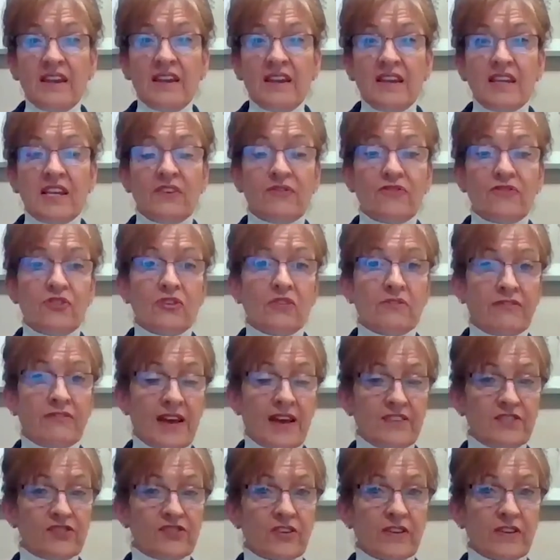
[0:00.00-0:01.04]
If your
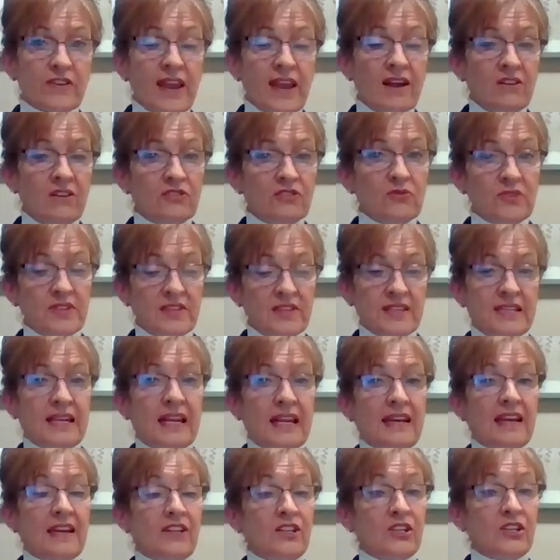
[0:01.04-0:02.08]
funds are held within
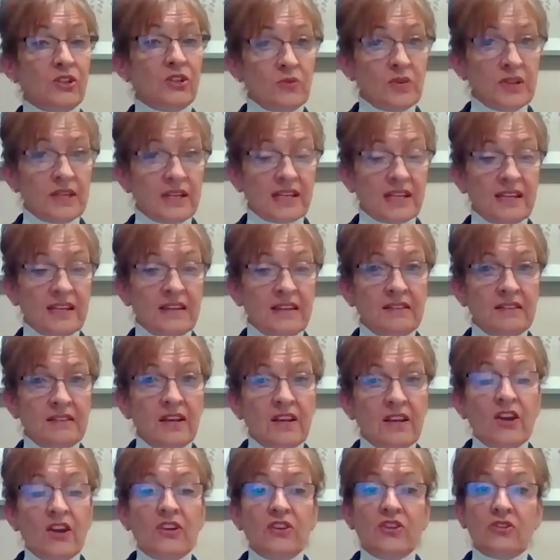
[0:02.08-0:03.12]
an annuity,
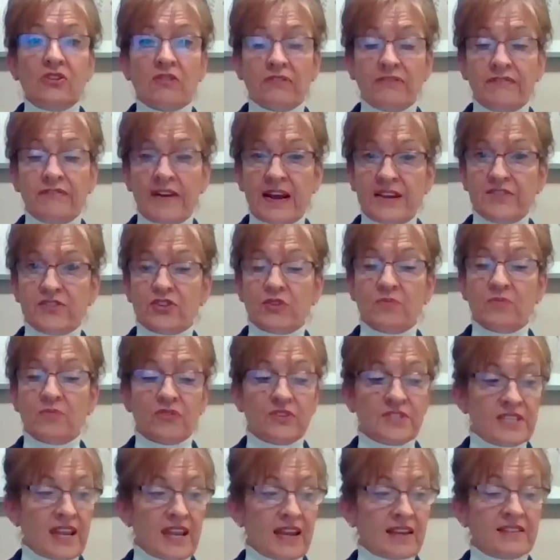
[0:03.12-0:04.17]
your funds are
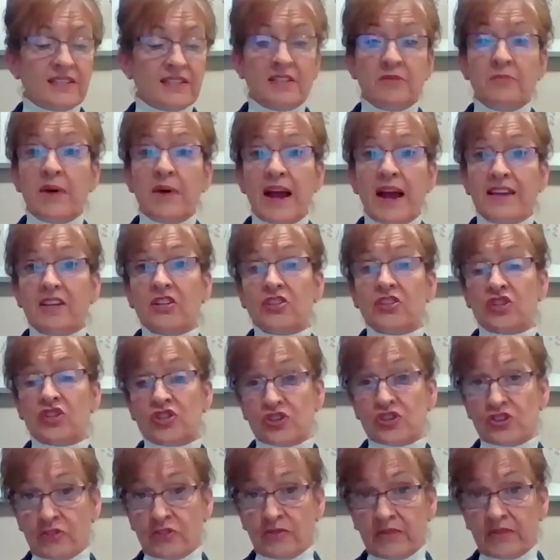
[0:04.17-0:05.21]
protected by
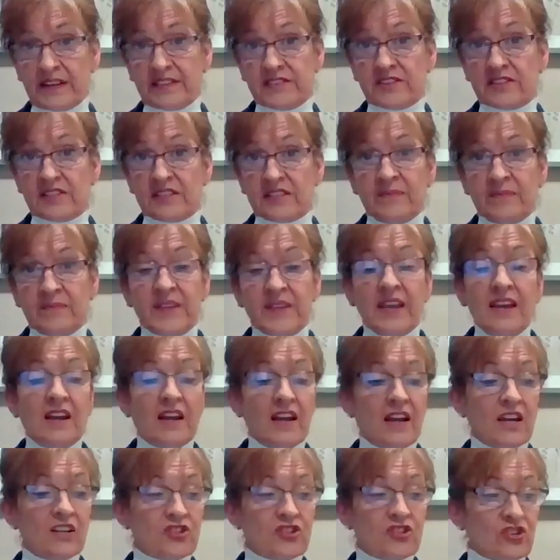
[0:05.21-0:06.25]
Assurus.
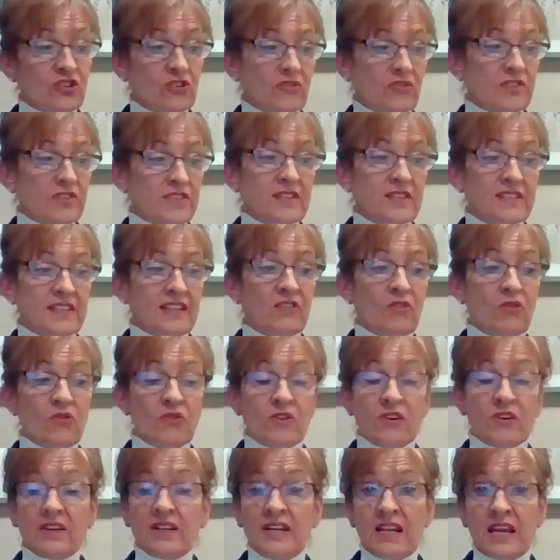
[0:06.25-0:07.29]
Assurus is an
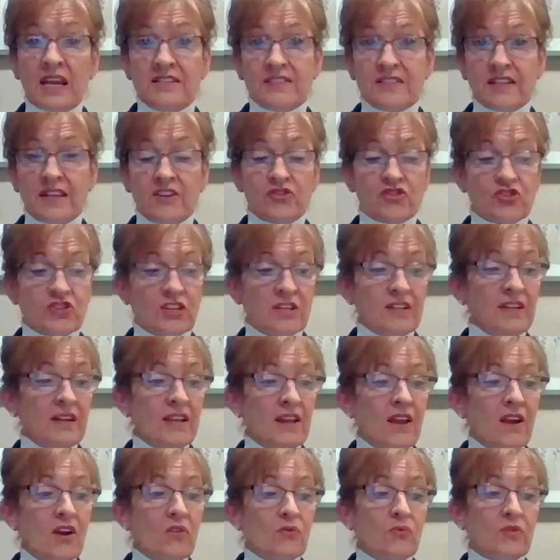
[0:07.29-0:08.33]
organization
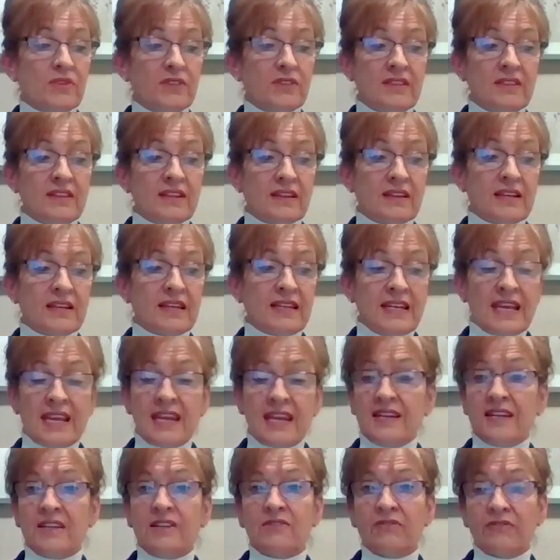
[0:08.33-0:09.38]
within the
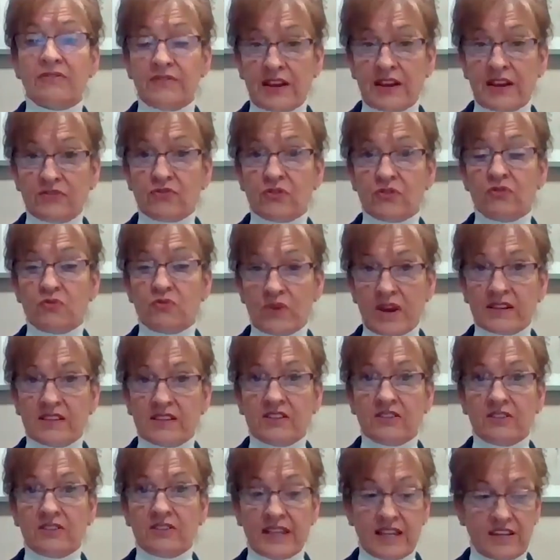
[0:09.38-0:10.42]
Canadian federal
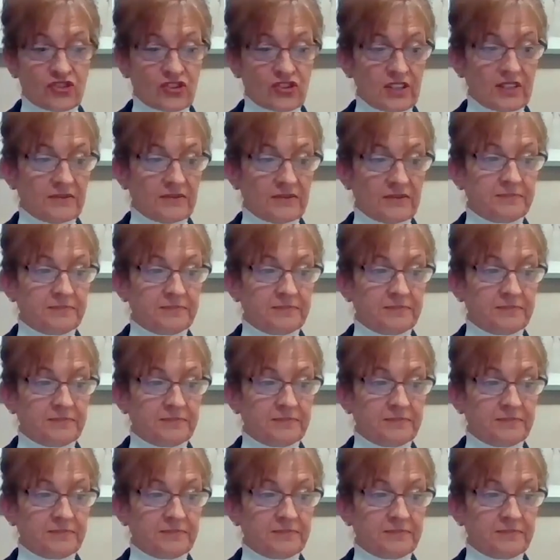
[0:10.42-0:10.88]
regulation.